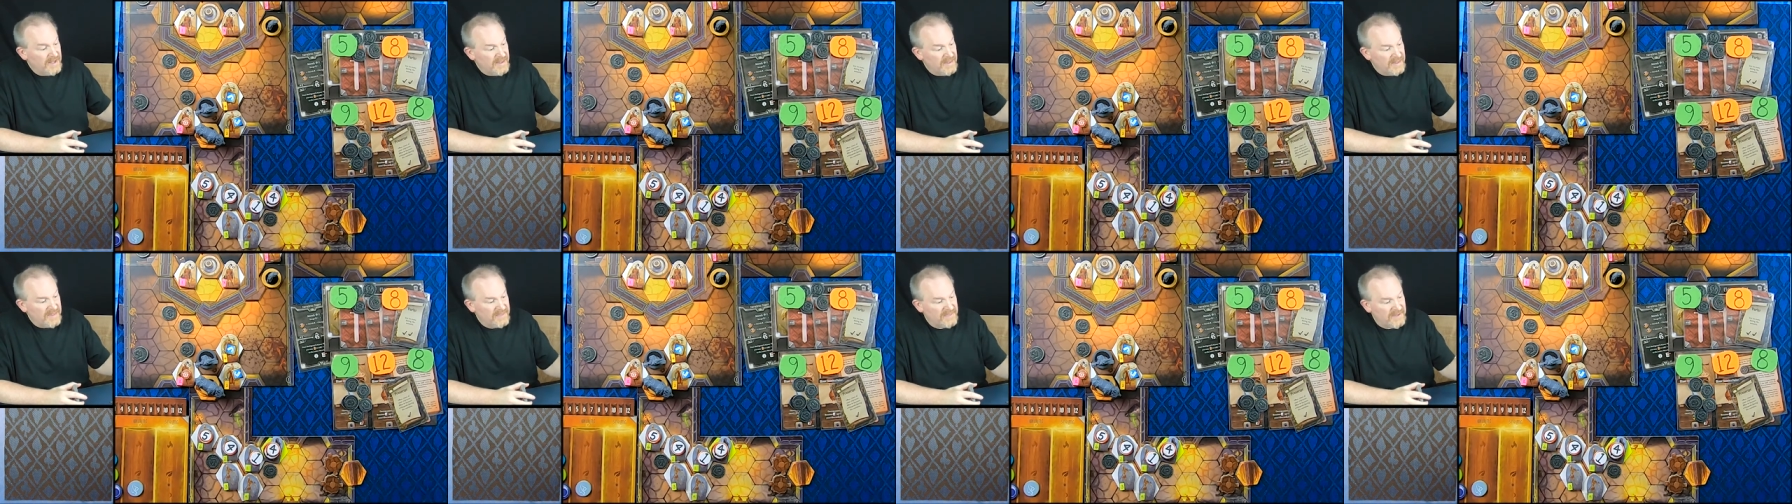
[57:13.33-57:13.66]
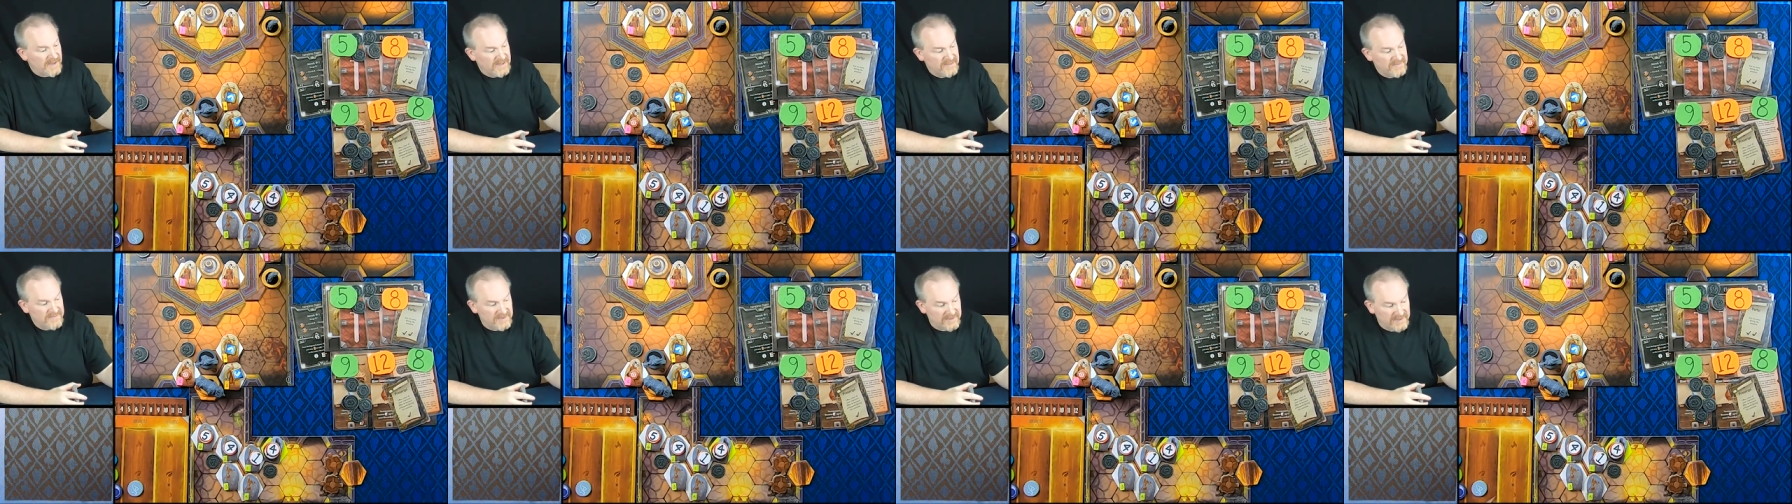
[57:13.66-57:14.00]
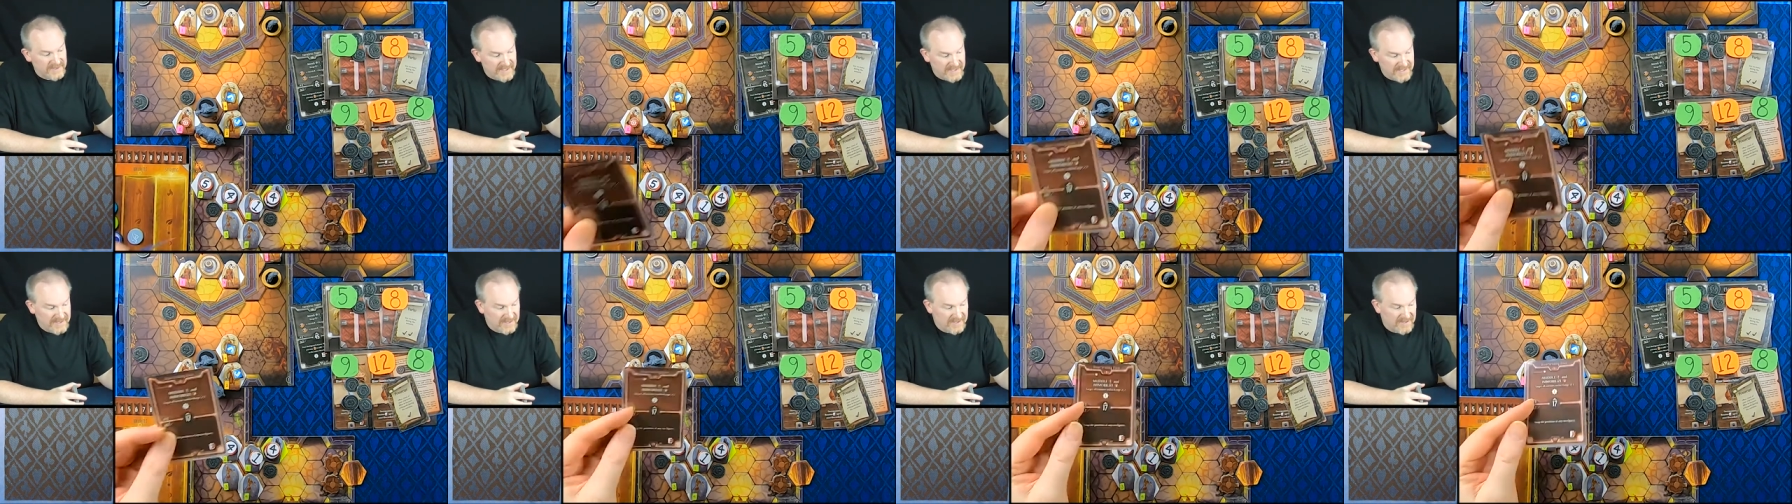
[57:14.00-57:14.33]

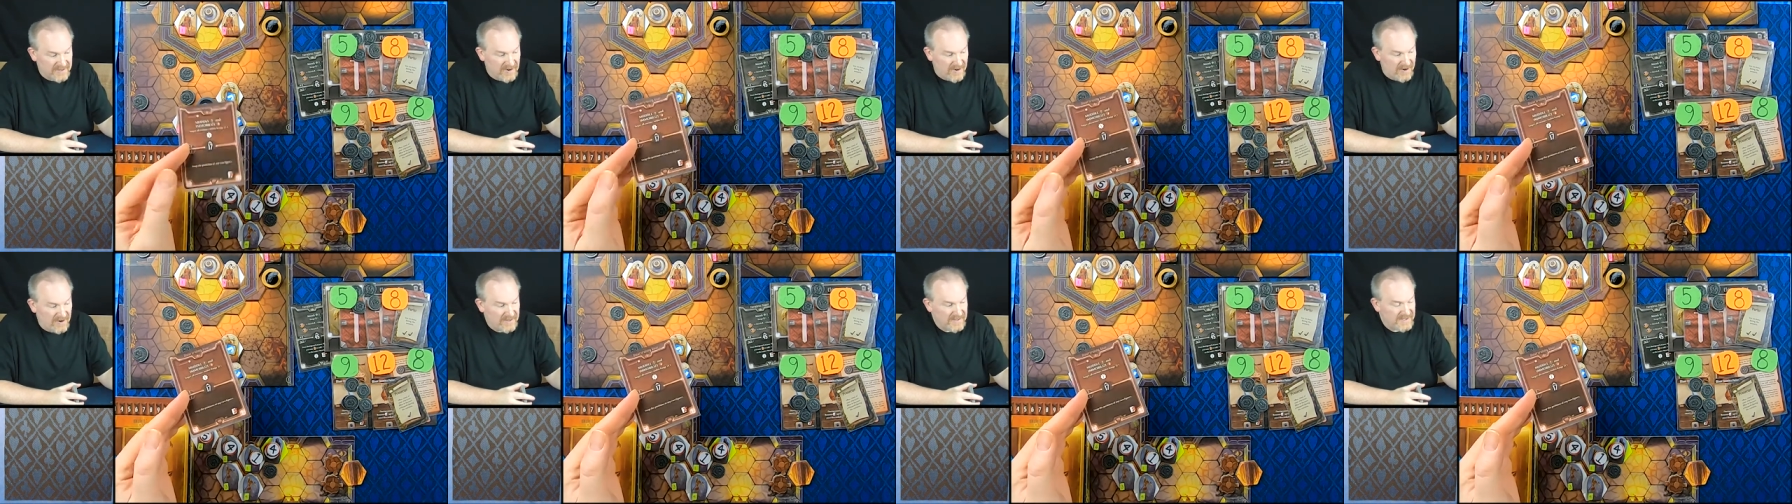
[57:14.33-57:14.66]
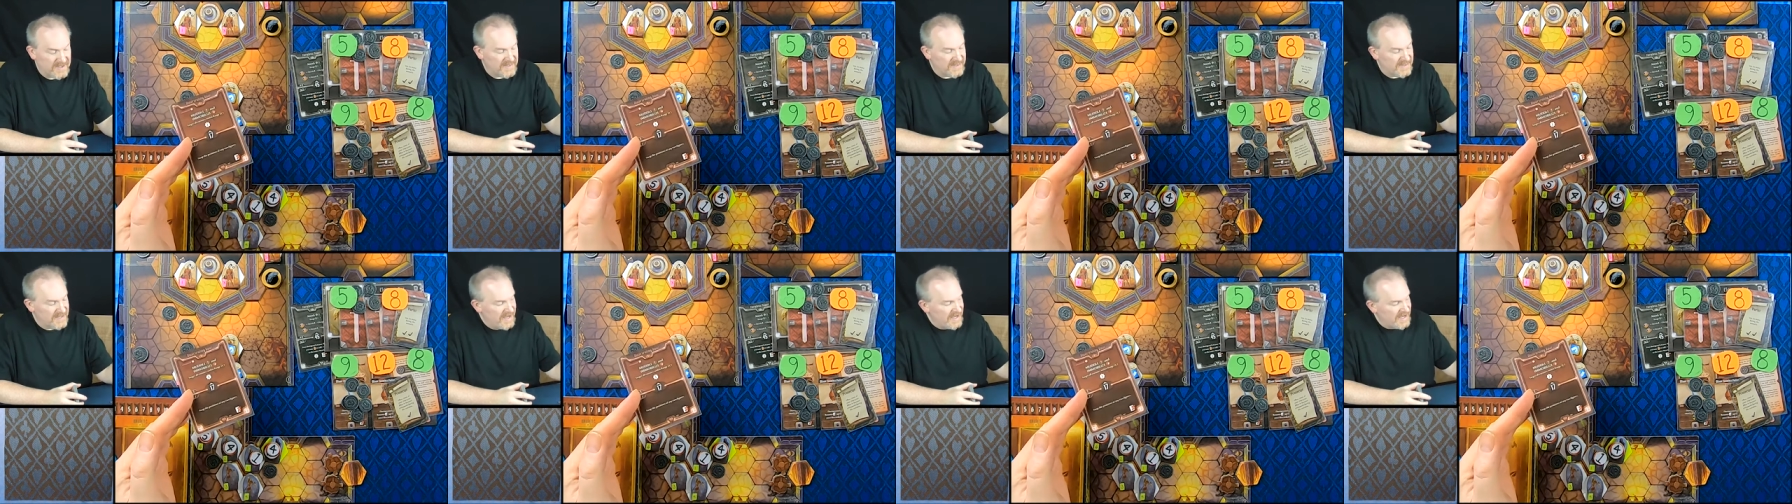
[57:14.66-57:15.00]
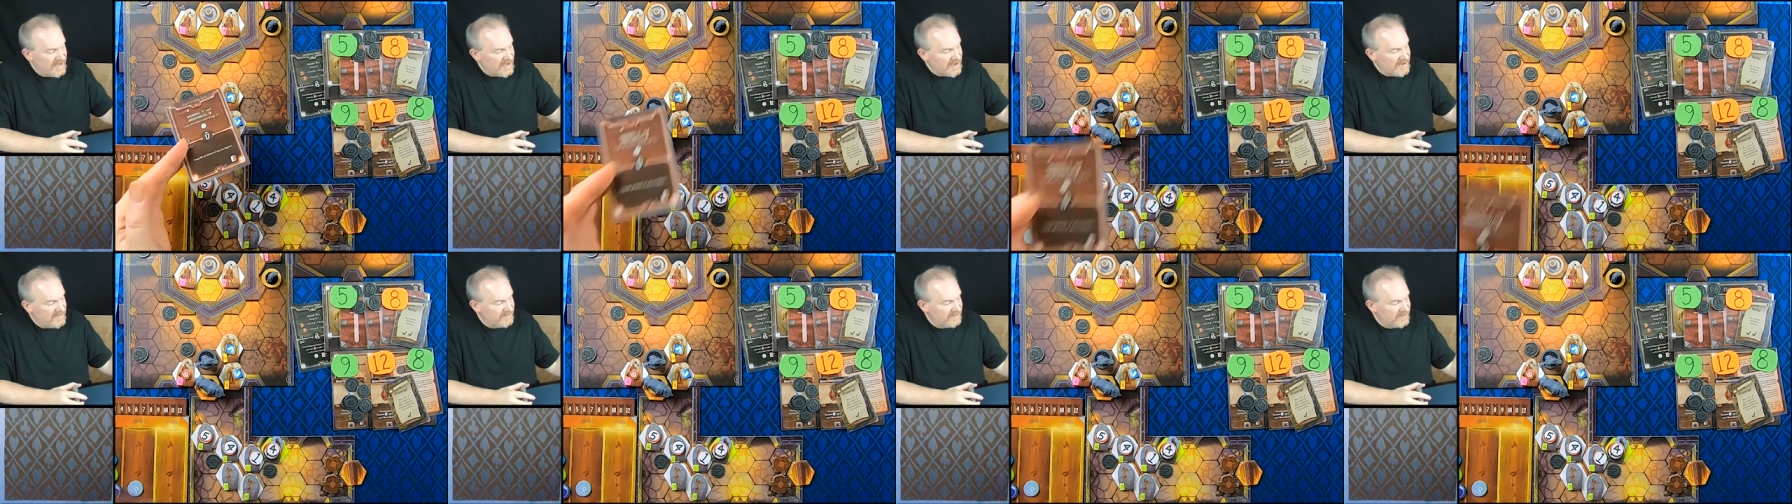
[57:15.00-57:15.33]
Thankfully, the card that they
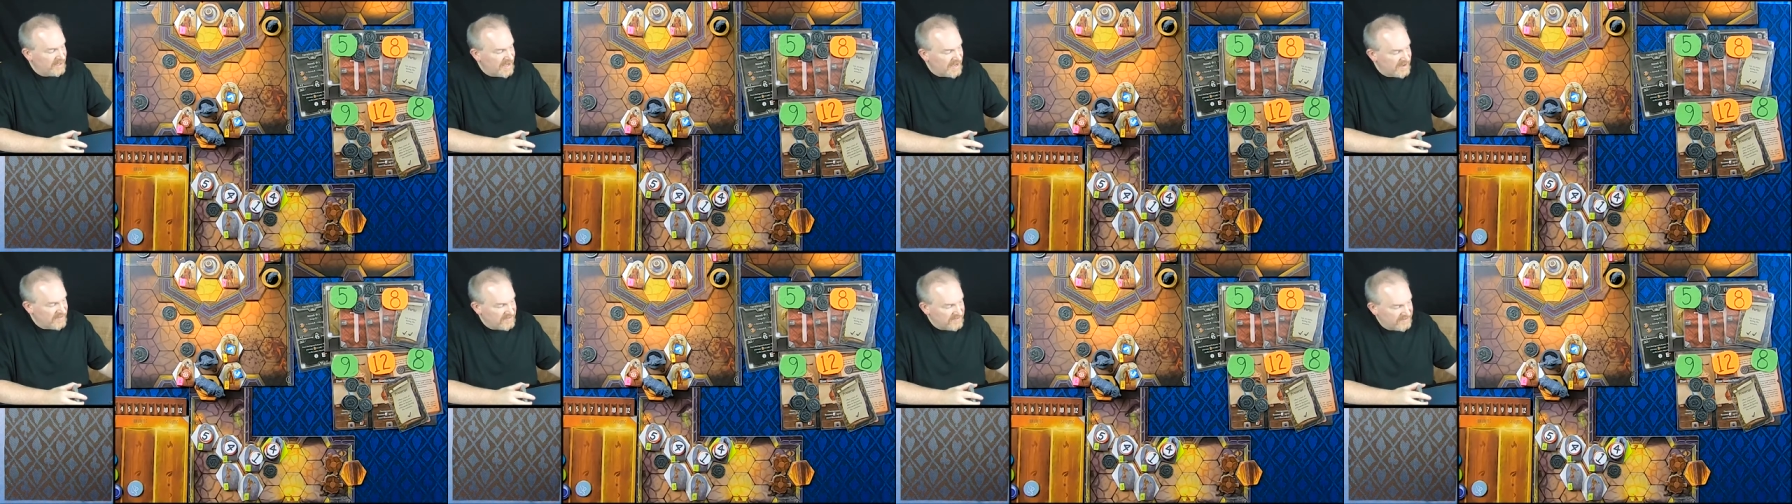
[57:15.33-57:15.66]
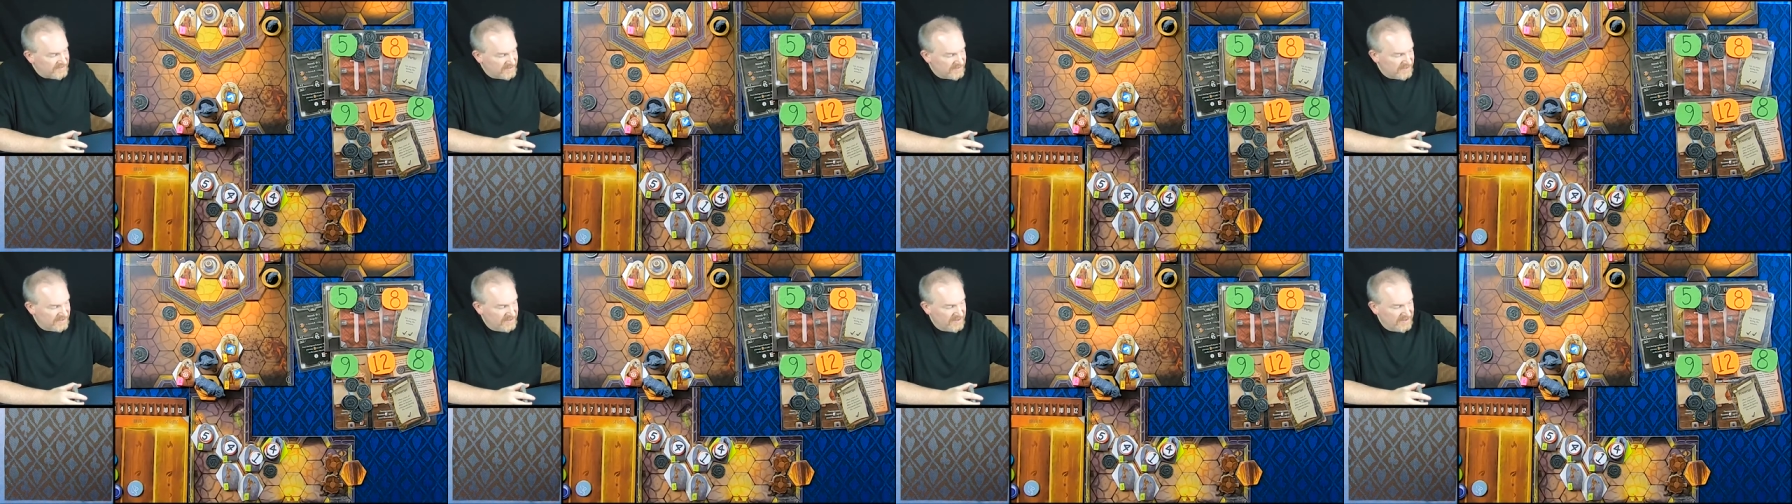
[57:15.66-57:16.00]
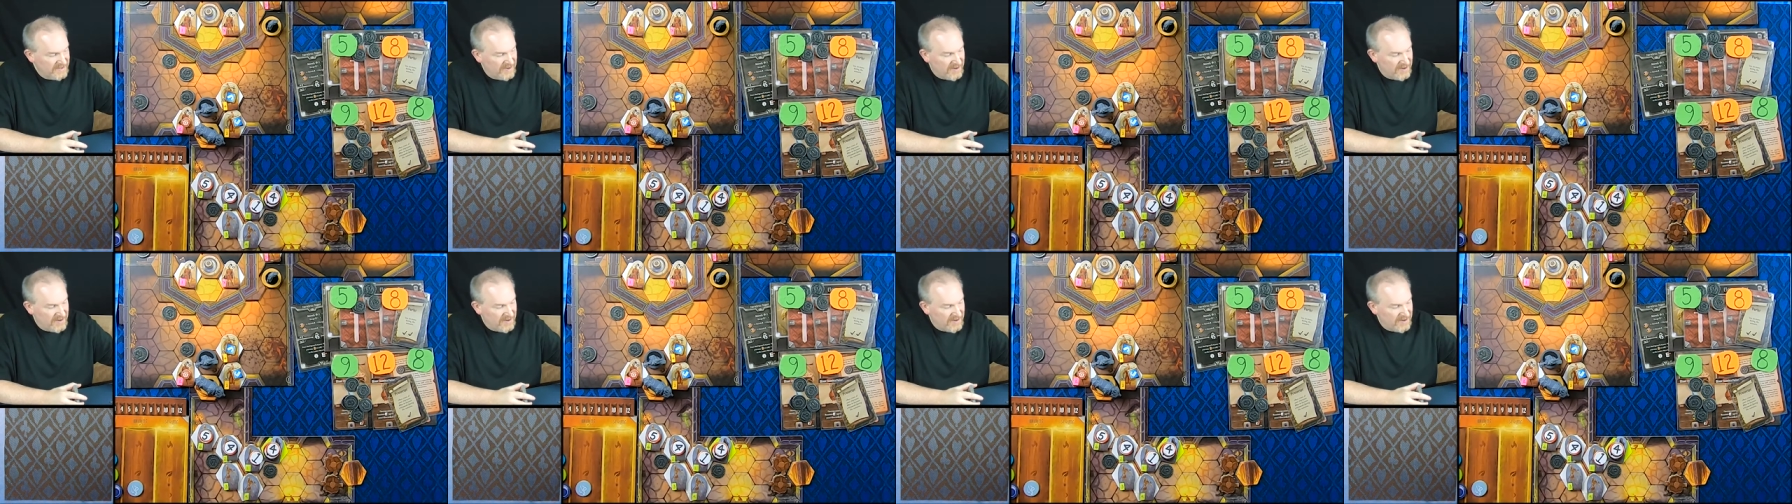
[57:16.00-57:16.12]
have left